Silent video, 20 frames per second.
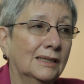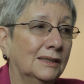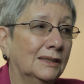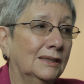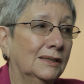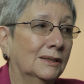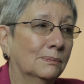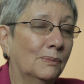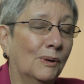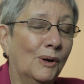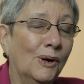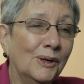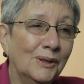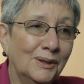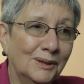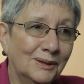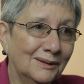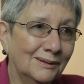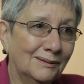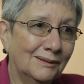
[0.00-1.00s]
your
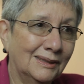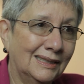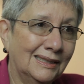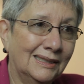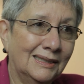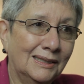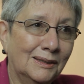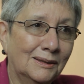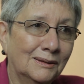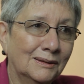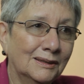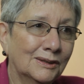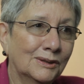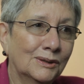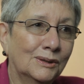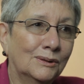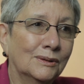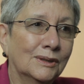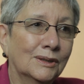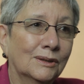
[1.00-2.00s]
partner, you know, is
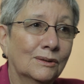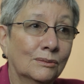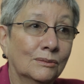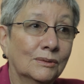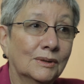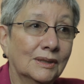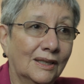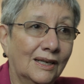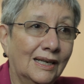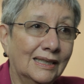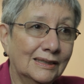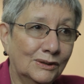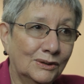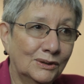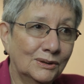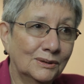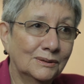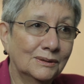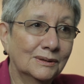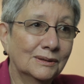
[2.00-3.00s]
going through a lot
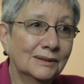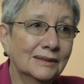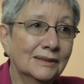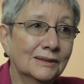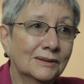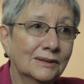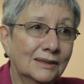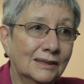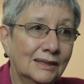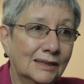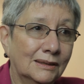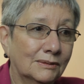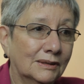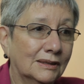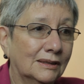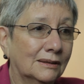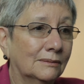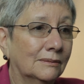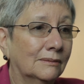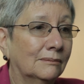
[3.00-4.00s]
too during those times
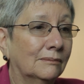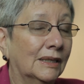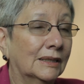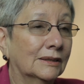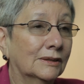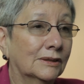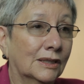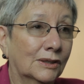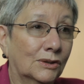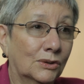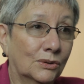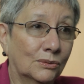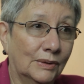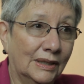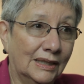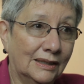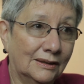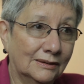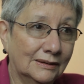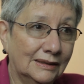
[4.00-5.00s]
uh, about
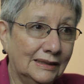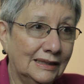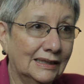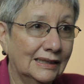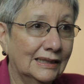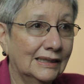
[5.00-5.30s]
sexuality